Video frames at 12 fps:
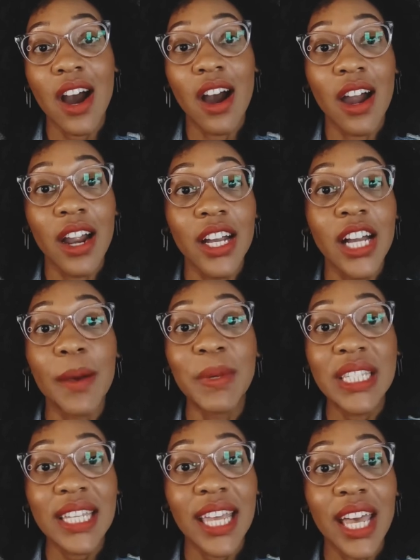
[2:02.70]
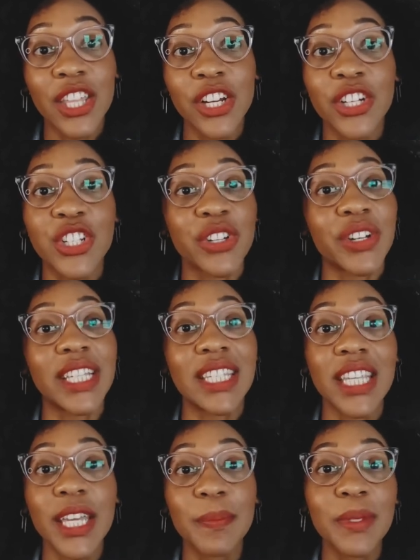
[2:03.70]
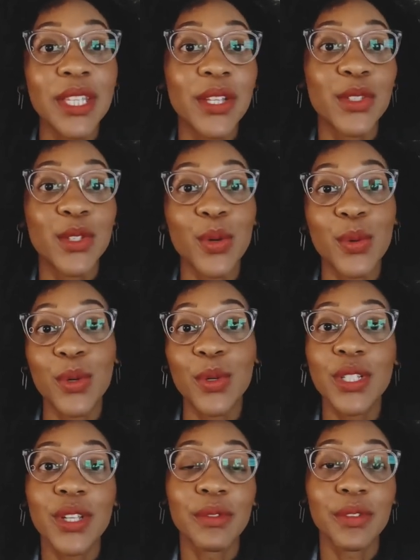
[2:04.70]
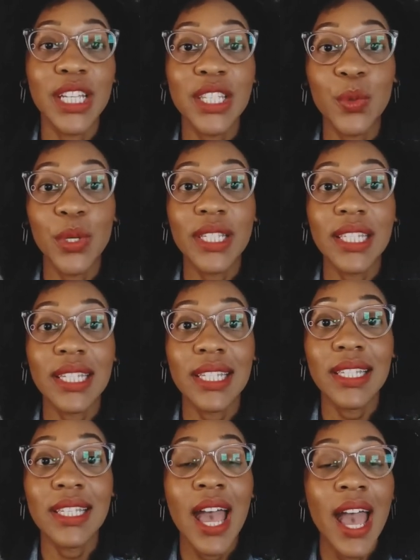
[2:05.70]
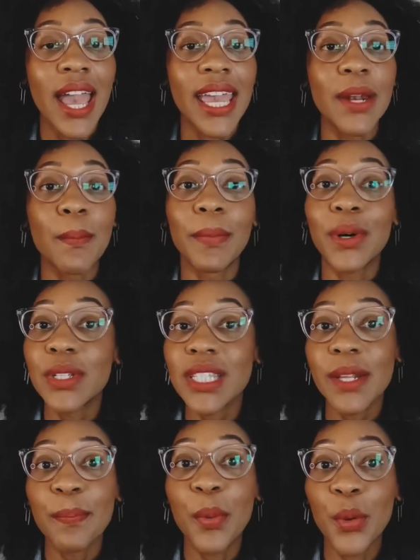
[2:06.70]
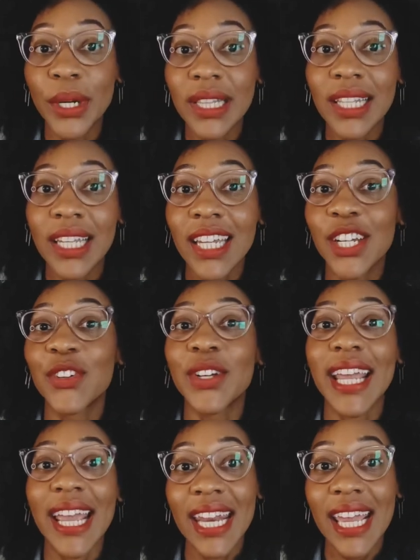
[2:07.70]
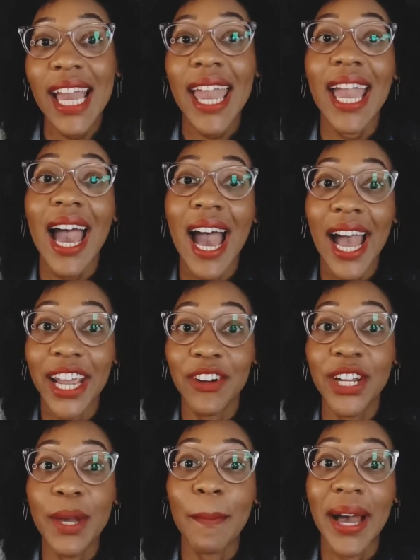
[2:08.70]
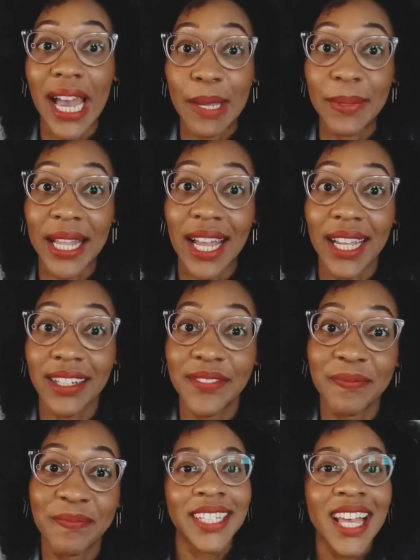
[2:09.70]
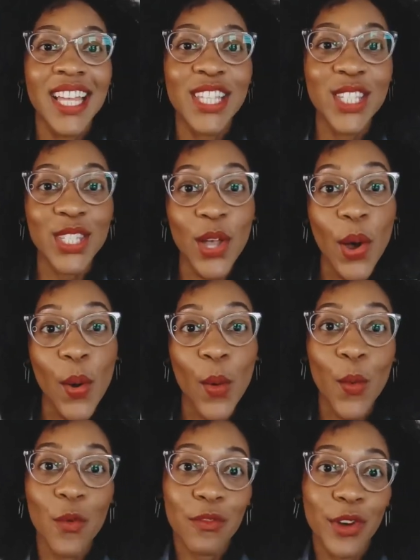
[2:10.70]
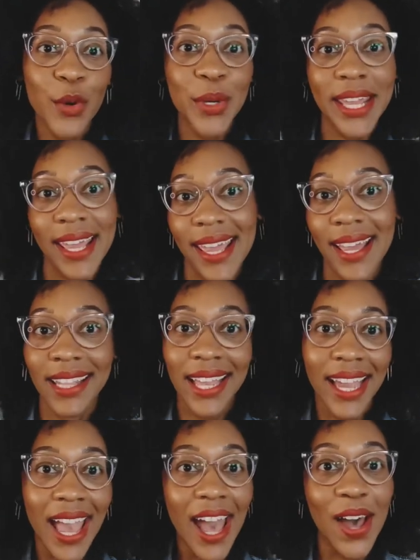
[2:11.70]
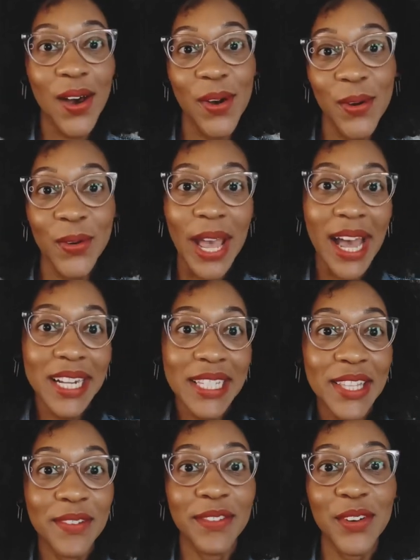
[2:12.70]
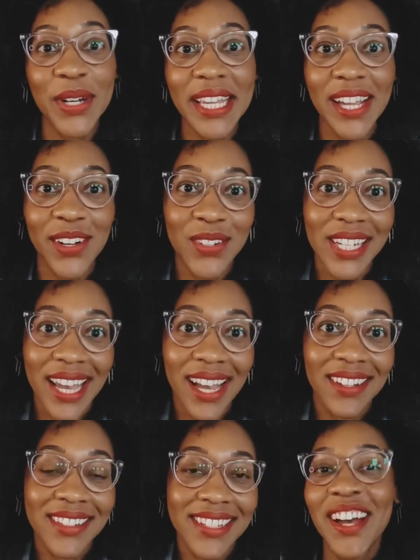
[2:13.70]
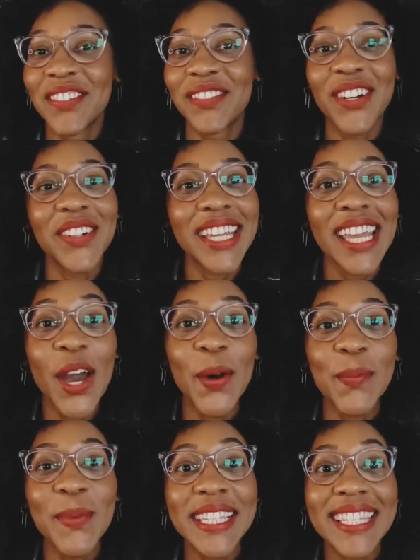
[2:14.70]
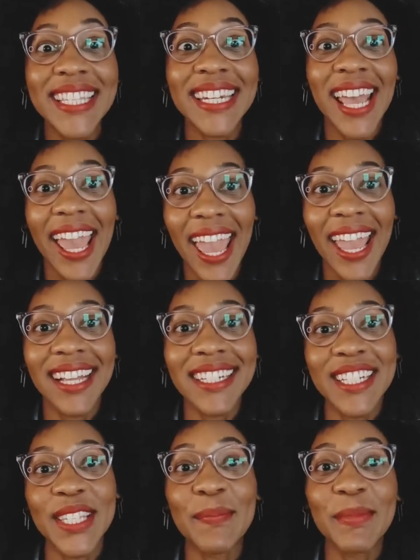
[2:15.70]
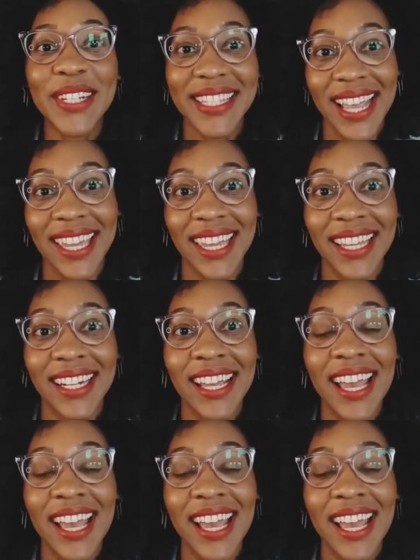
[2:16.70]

are coming together, sharing tips, tools, resources, and most importantly, creating a hiring pipeline. So, voting, like how how does the voting go down? Voting opens today, December 2nd,